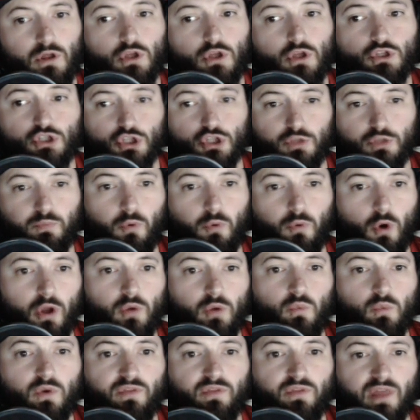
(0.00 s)
to the
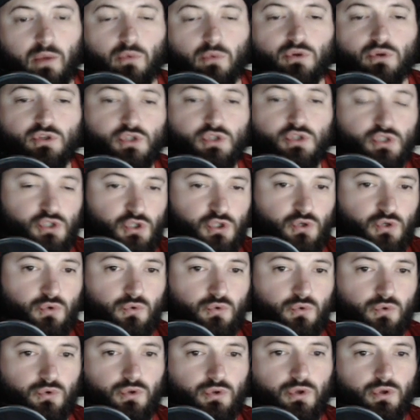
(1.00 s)
point where they were
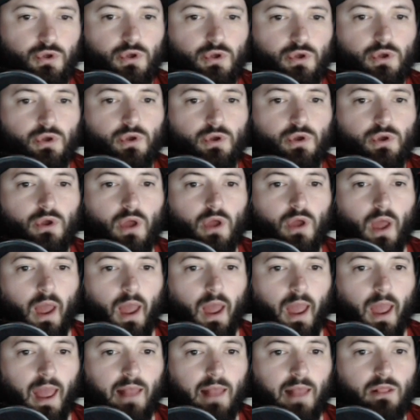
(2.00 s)
sued
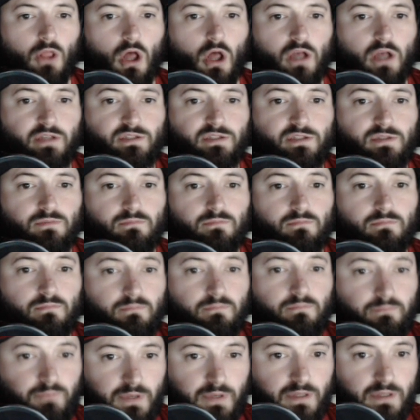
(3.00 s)
and lost
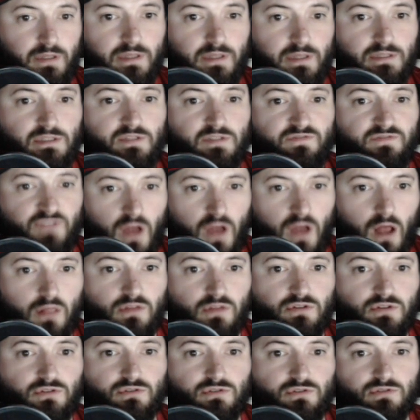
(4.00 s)
billions of
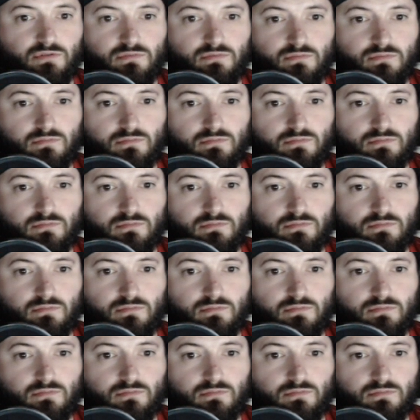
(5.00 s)
dollars